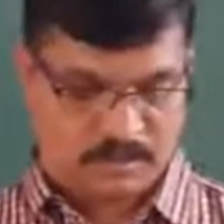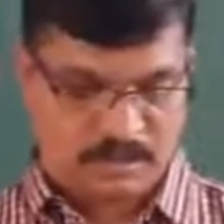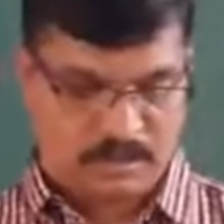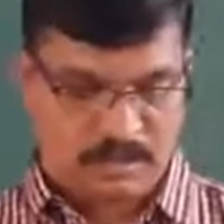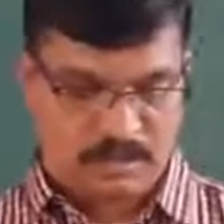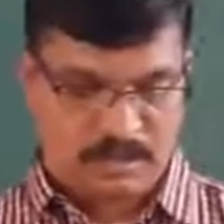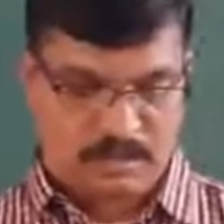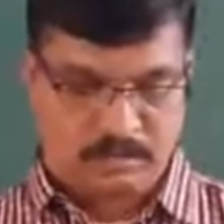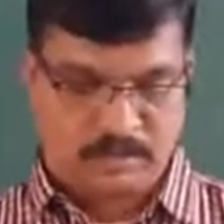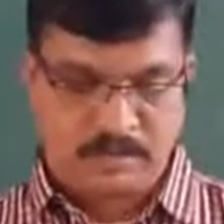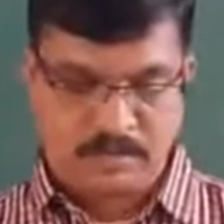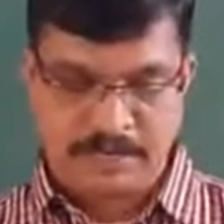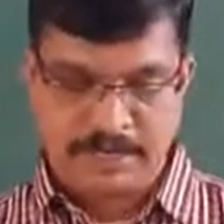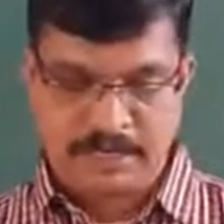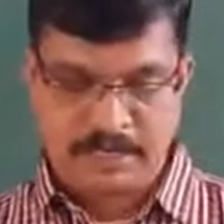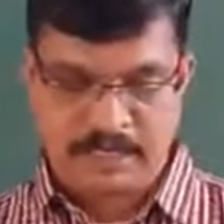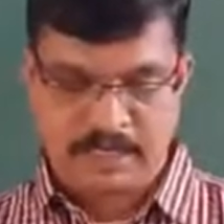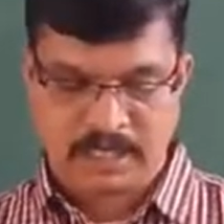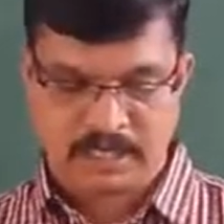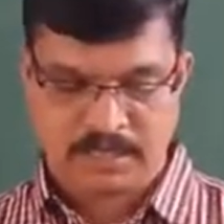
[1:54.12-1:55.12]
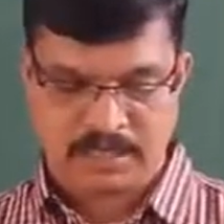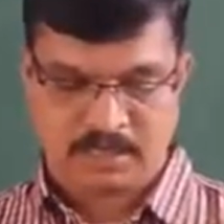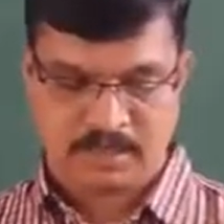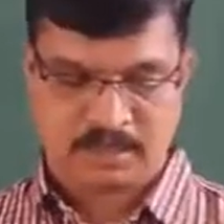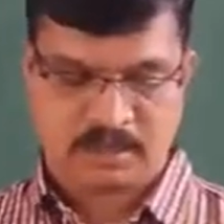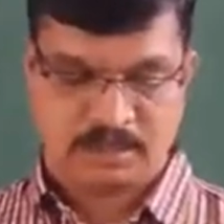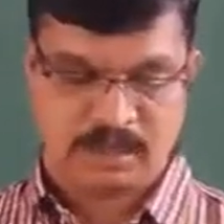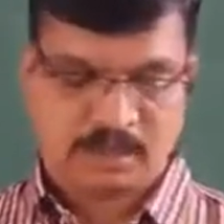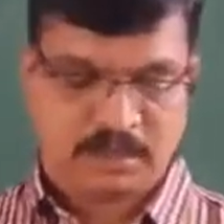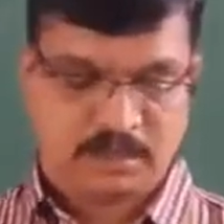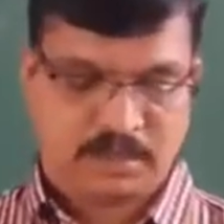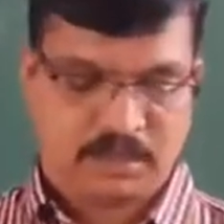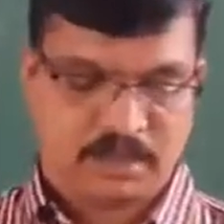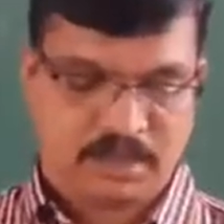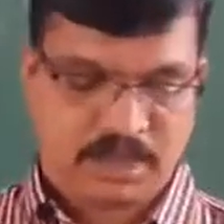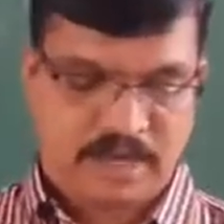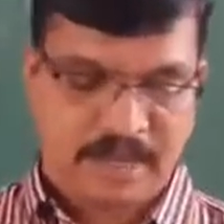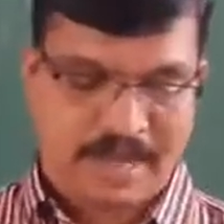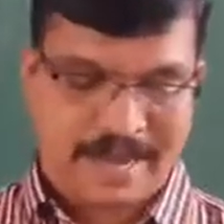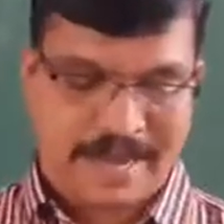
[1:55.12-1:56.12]
The moment
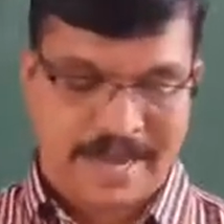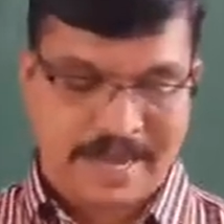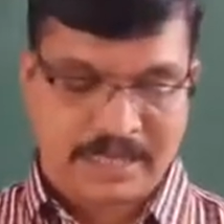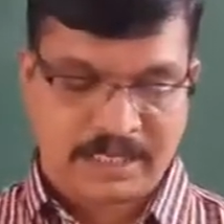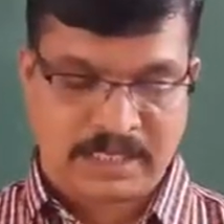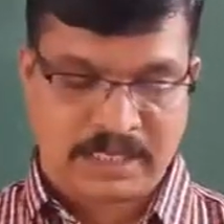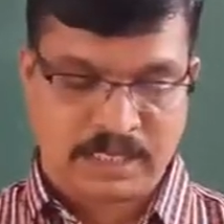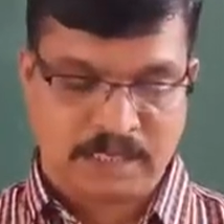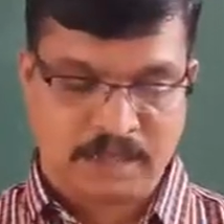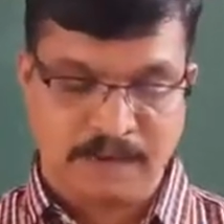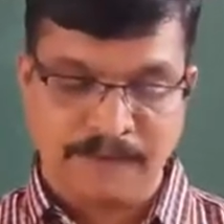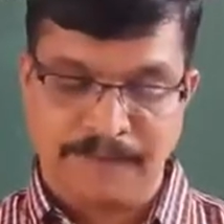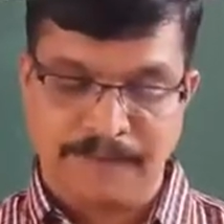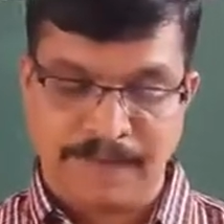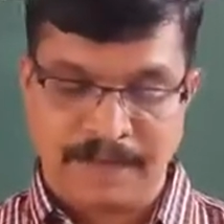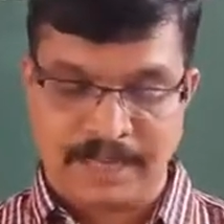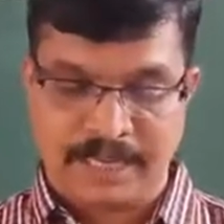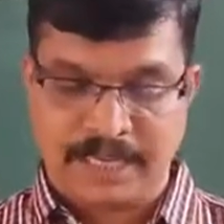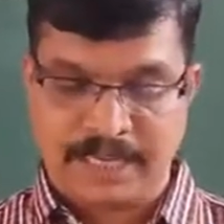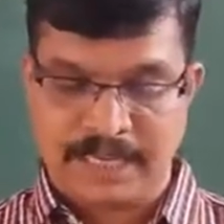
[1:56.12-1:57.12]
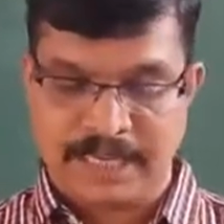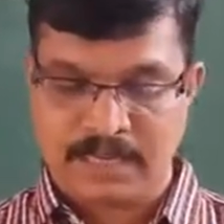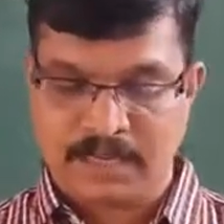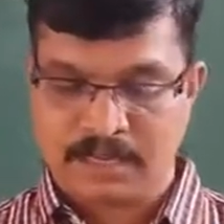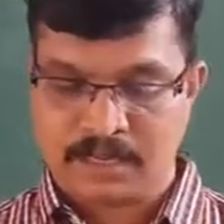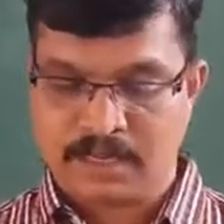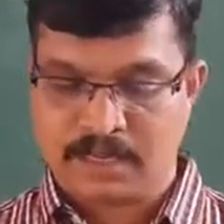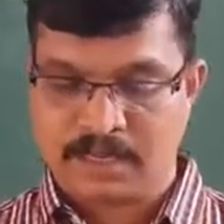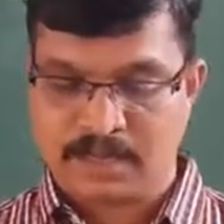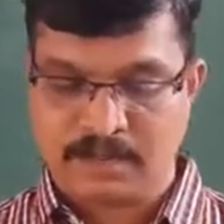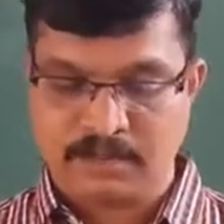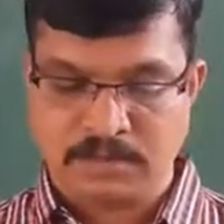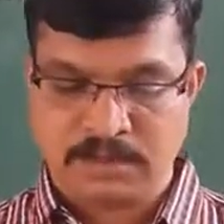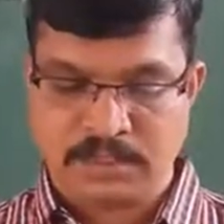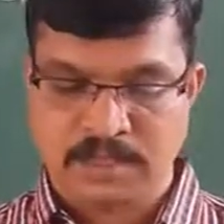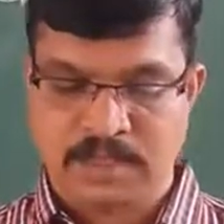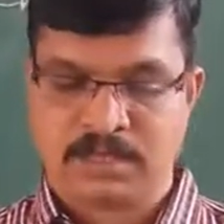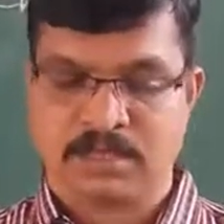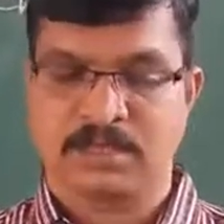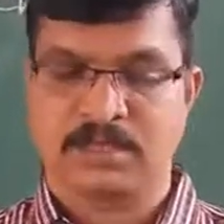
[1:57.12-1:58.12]
an active feeling
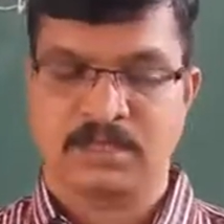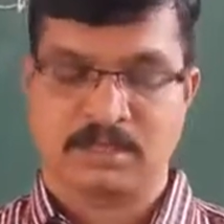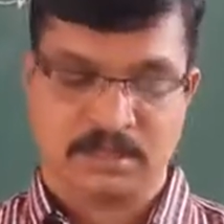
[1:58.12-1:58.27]
comes,